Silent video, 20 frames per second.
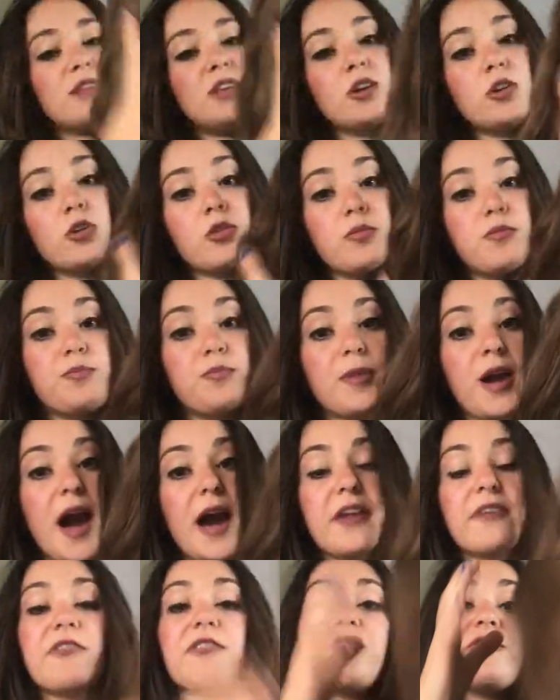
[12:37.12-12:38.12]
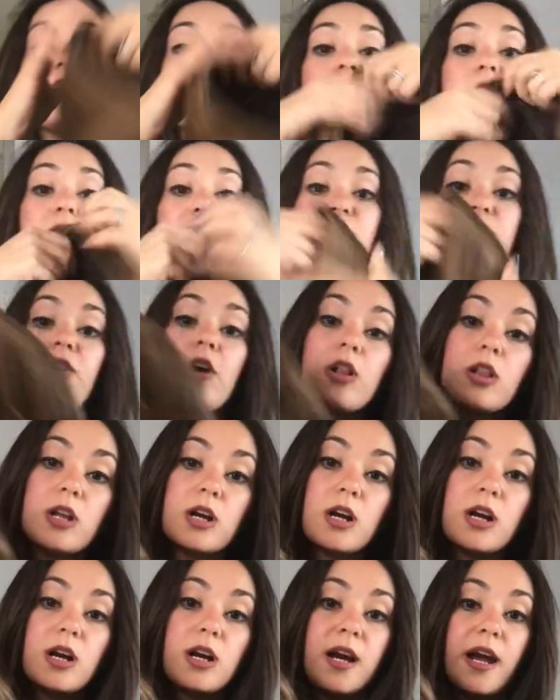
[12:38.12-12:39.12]
It'll kind of feel
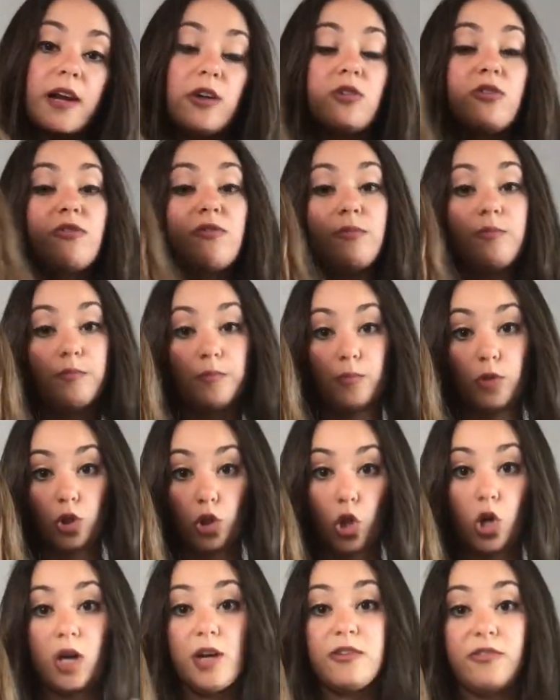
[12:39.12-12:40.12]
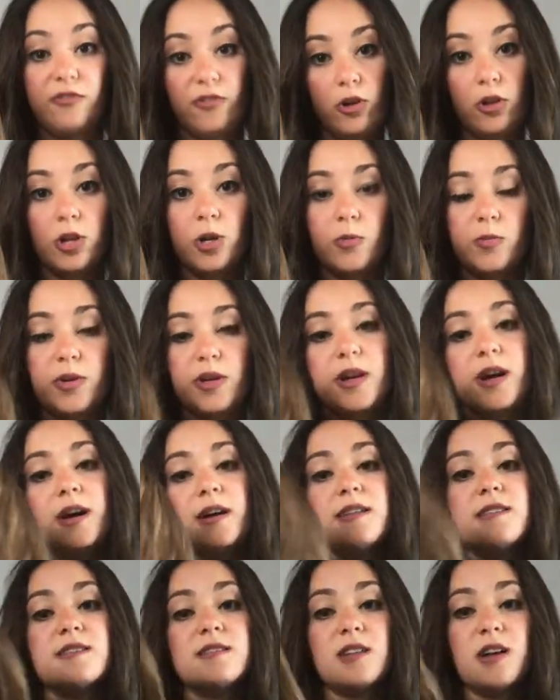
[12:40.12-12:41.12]
fuller and it'll look fuller
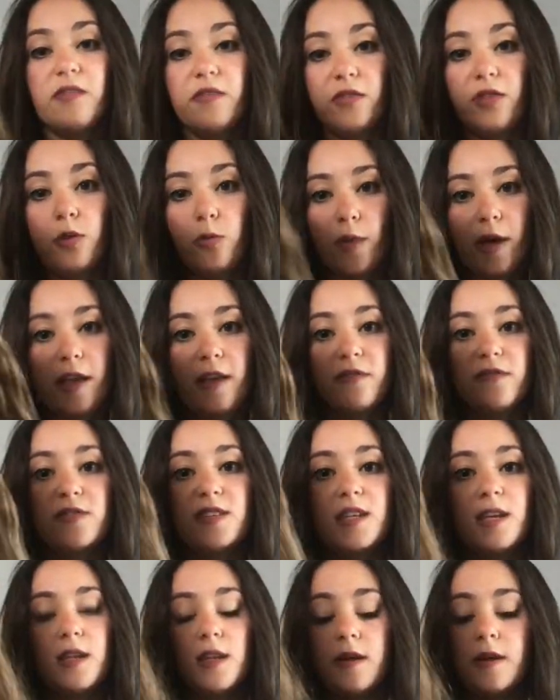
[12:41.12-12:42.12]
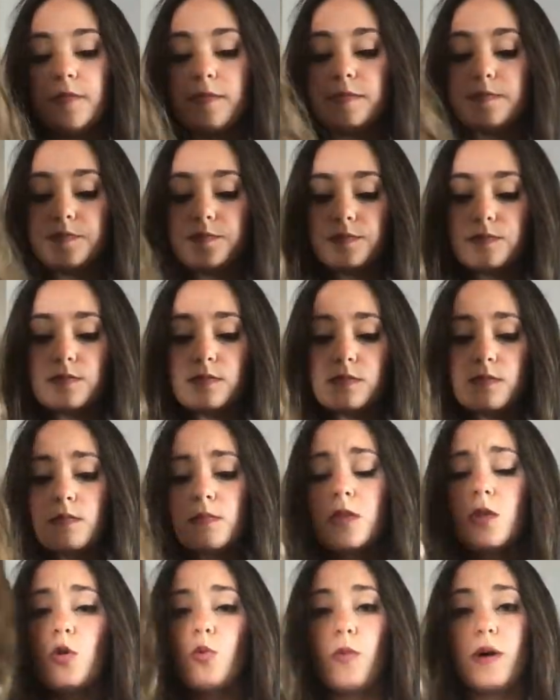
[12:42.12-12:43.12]
because of the waves in it.
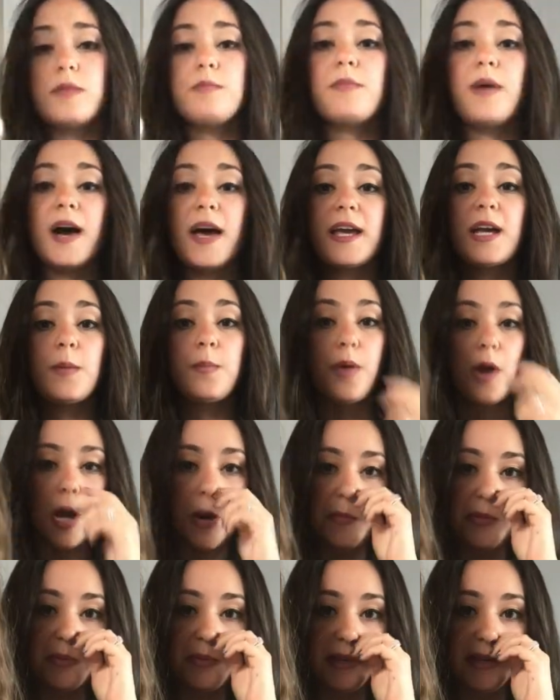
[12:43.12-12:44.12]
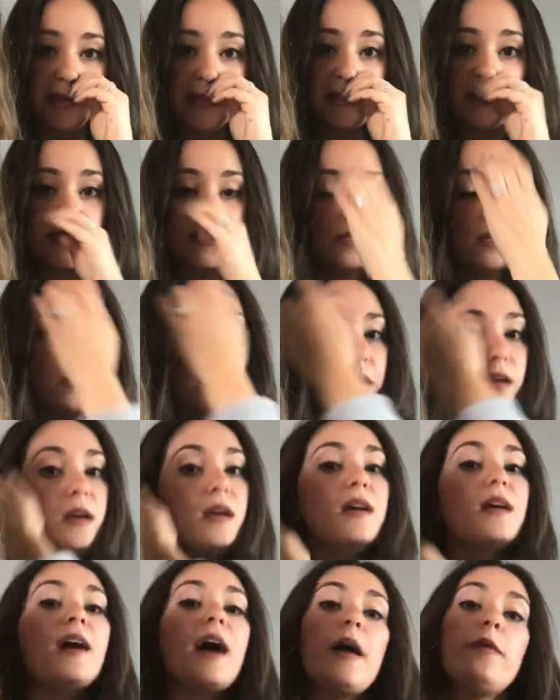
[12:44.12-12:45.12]
When buying a permed piece,
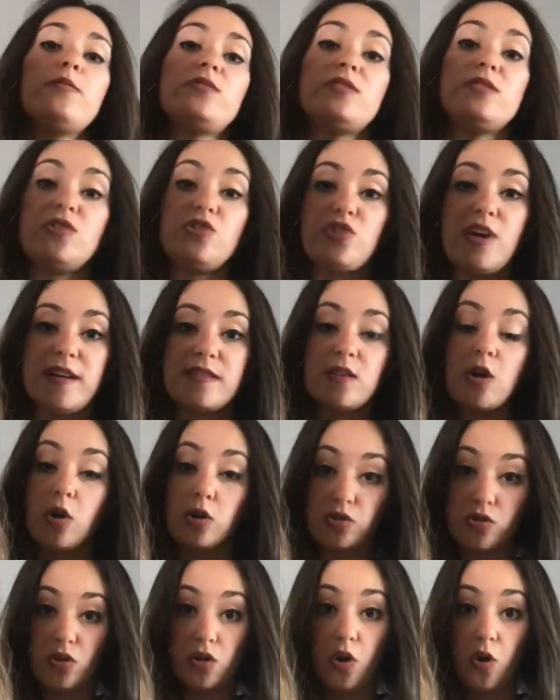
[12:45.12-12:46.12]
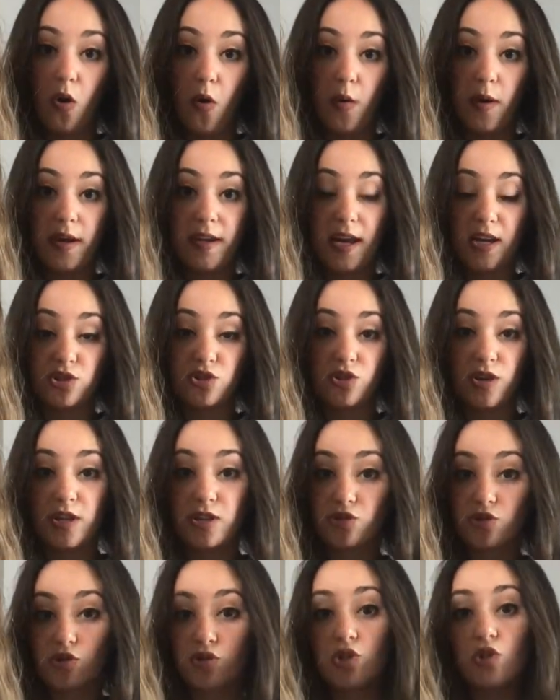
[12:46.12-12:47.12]
I would suggest also going an extra
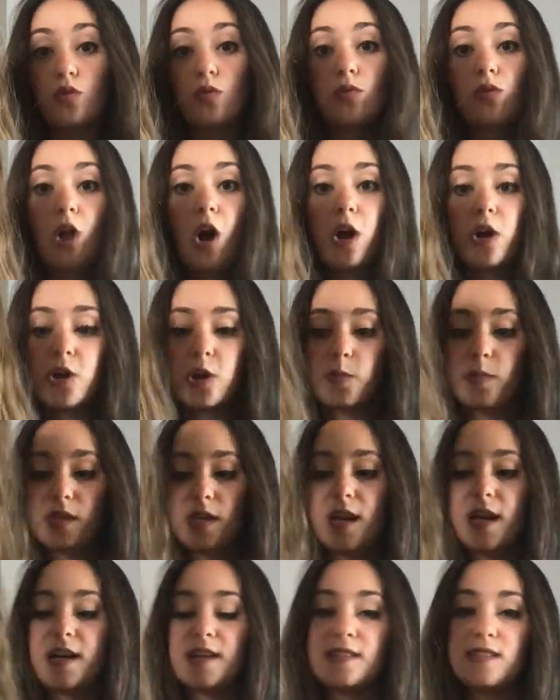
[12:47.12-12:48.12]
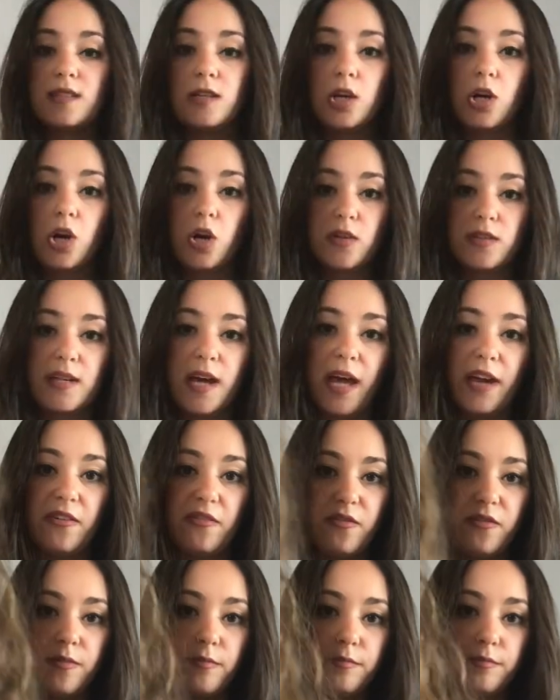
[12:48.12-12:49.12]
inch or 2 longer because the curls kind
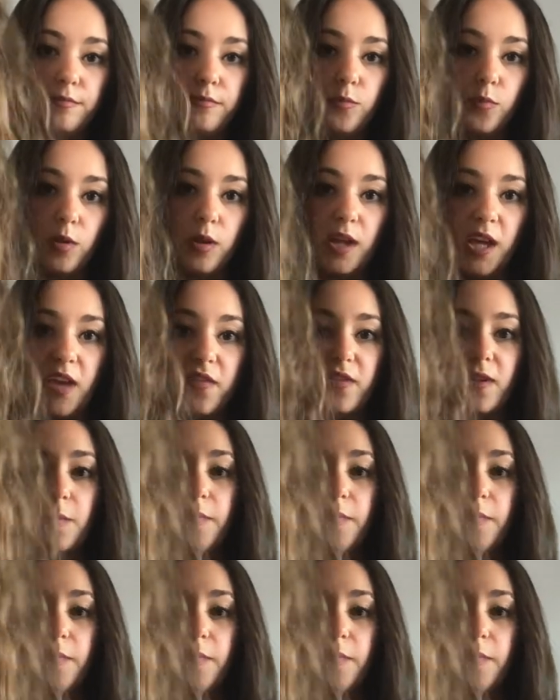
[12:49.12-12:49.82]
of will give